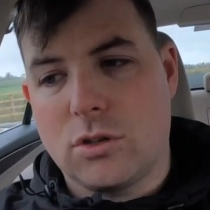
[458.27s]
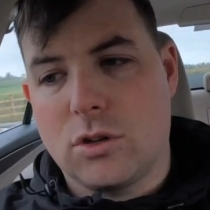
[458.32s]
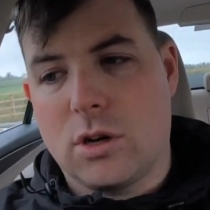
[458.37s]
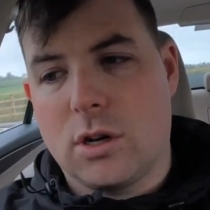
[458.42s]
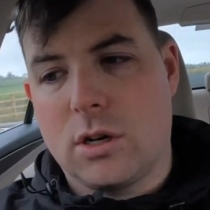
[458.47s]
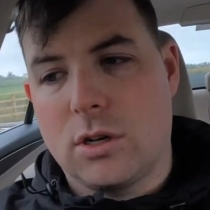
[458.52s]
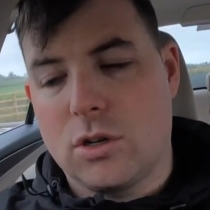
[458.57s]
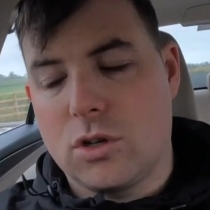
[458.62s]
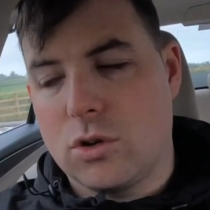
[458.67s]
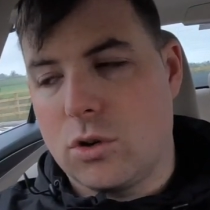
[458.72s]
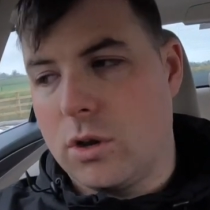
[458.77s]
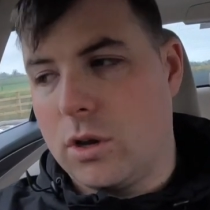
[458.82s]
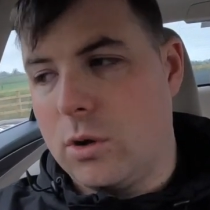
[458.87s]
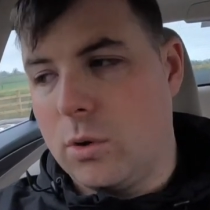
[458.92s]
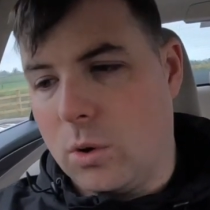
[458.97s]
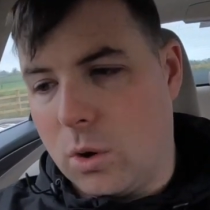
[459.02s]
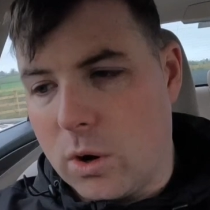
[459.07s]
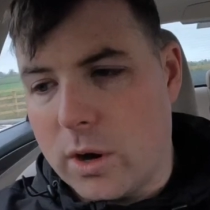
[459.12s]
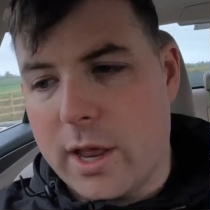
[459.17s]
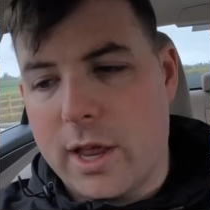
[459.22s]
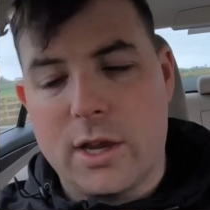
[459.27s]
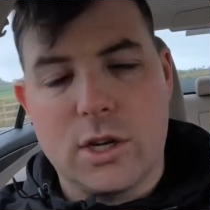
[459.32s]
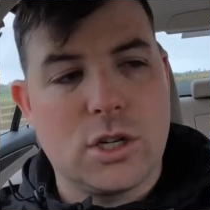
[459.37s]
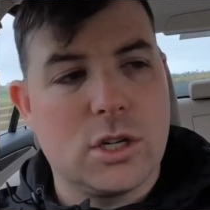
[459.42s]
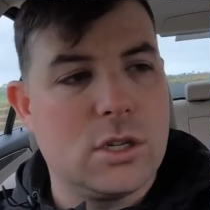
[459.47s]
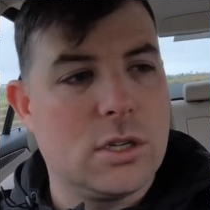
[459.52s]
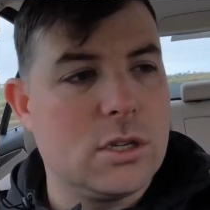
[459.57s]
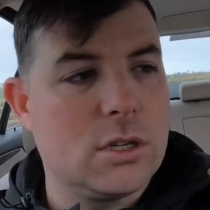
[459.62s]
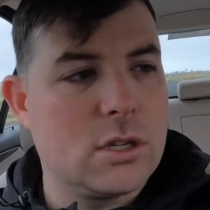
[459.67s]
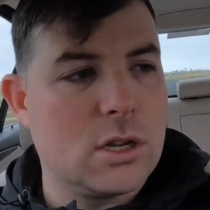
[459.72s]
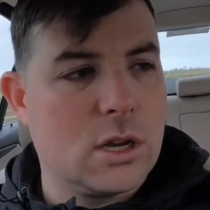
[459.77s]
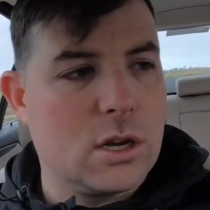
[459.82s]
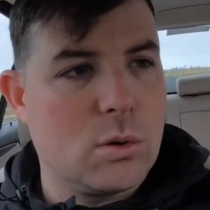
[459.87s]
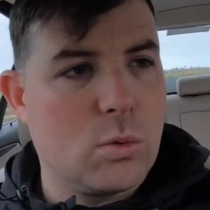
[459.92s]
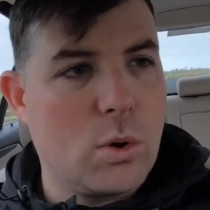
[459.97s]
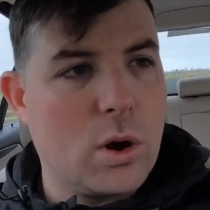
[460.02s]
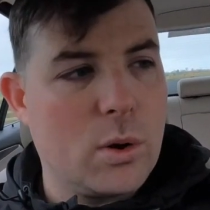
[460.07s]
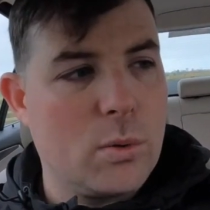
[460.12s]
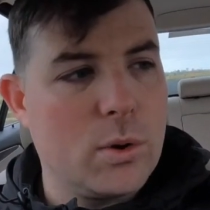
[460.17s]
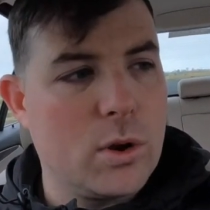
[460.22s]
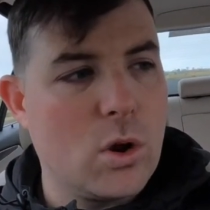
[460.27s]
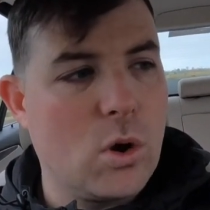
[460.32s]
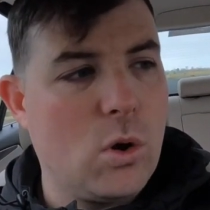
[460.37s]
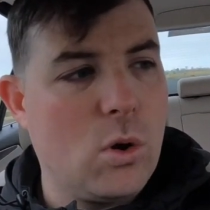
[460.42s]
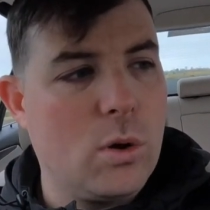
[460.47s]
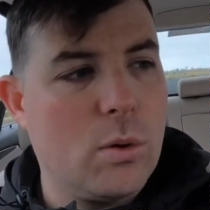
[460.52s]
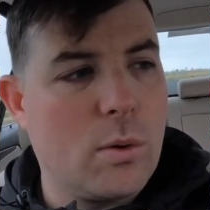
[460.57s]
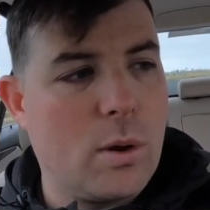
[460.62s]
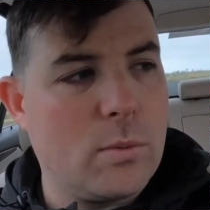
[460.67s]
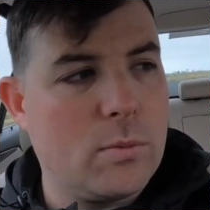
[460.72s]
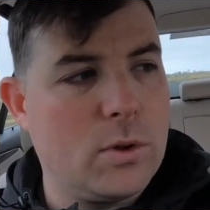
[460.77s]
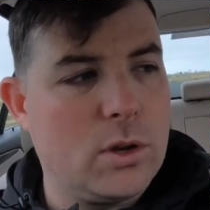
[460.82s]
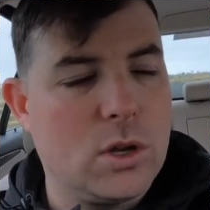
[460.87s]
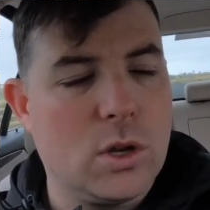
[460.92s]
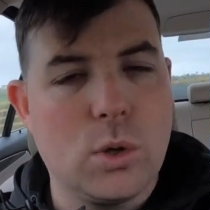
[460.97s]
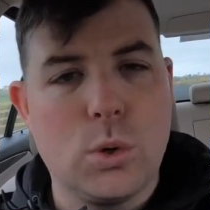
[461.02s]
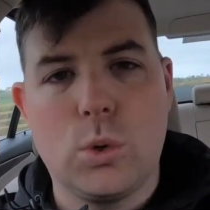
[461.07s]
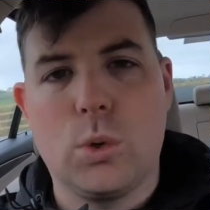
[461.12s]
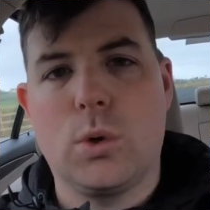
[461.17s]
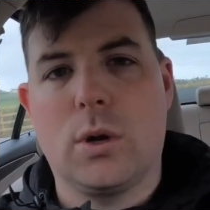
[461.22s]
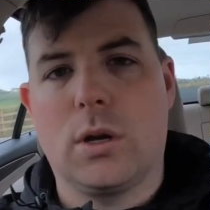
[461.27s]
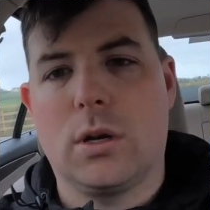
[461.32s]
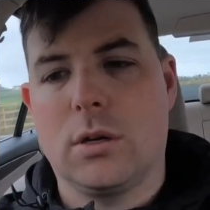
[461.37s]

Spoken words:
and show you new locations and where we go and what we do.